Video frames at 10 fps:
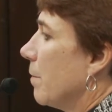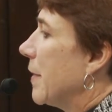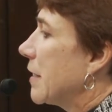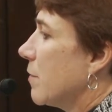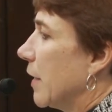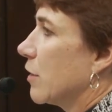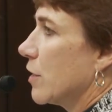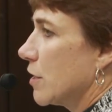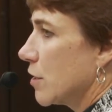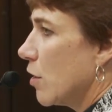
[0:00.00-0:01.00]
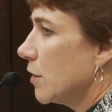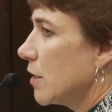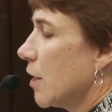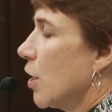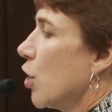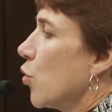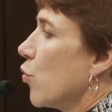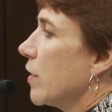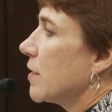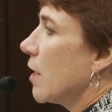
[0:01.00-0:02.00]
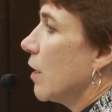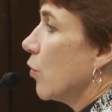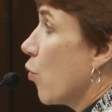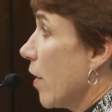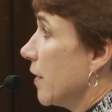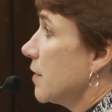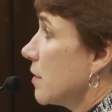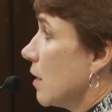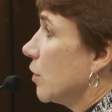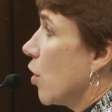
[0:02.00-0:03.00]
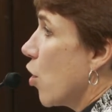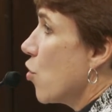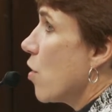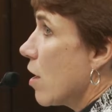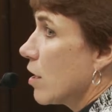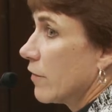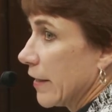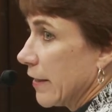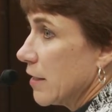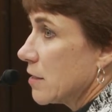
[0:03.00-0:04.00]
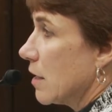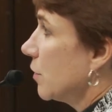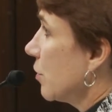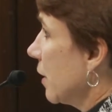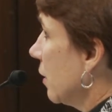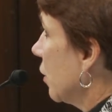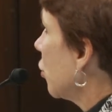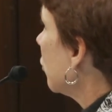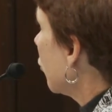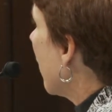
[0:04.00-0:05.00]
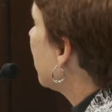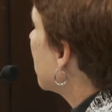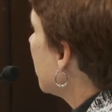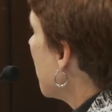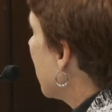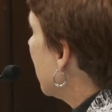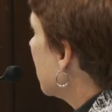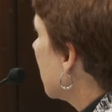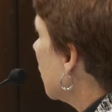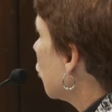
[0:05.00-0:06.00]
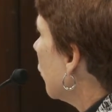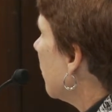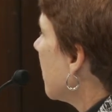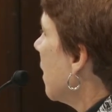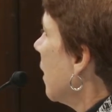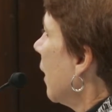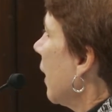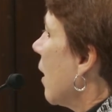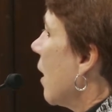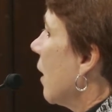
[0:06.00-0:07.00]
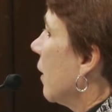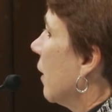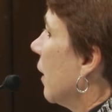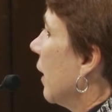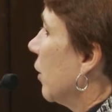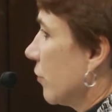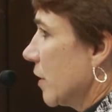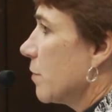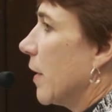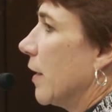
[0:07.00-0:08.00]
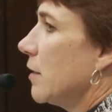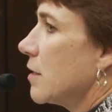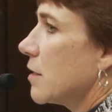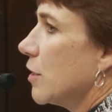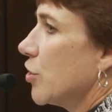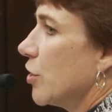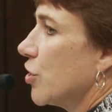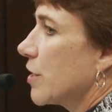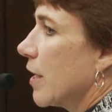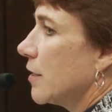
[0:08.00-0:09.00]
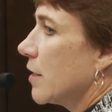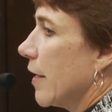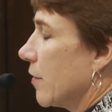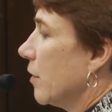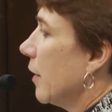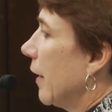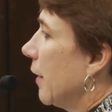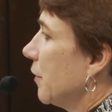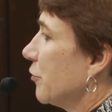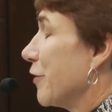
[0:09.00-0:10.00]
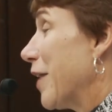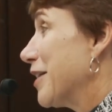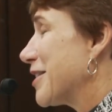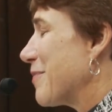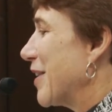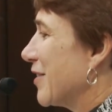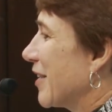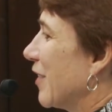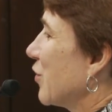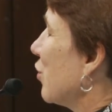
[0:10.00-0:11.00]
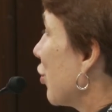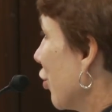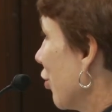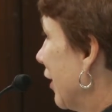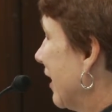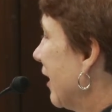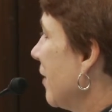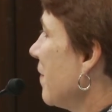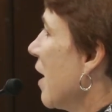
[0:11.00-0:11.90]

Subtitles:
misdemeanor assault was was an OR release under the initial drafts of the bail schedule. In response, the judges got together and revised the bail schedule. Currently,